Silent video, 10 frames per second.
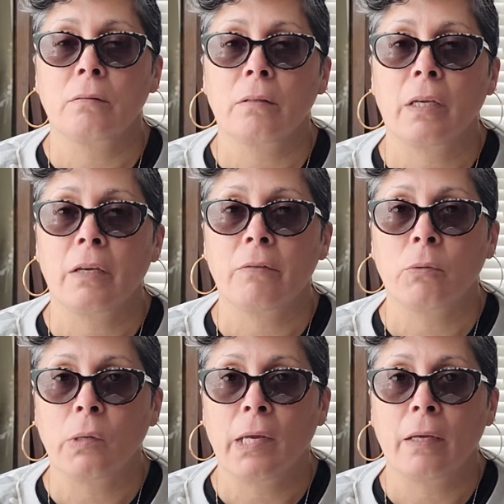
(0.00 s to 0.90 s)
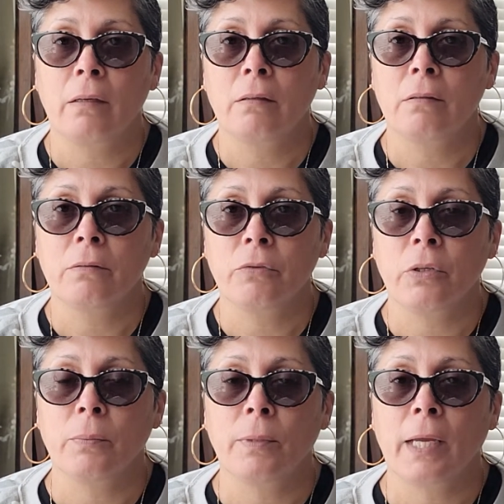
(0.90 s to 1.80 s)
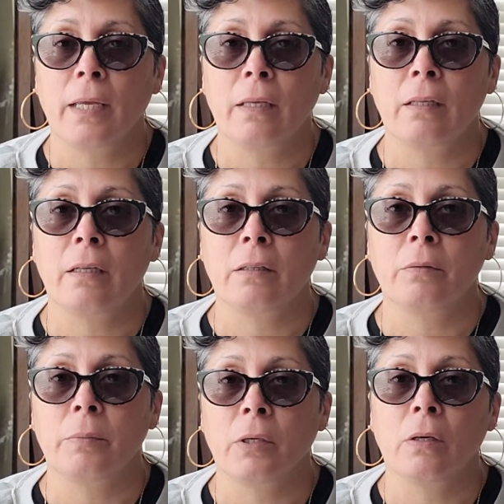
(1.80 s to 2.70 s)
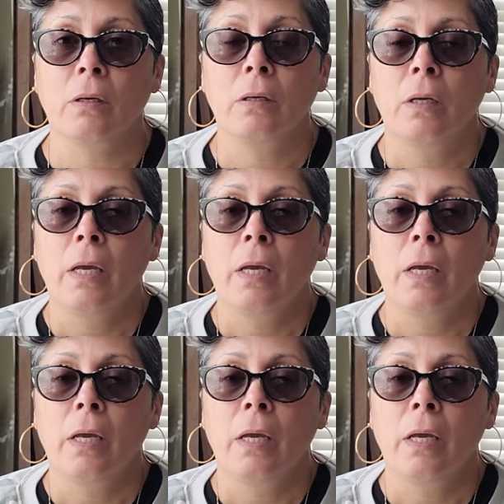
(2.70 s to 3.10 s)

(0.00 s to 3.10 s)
the giveaway for the blanket and the book.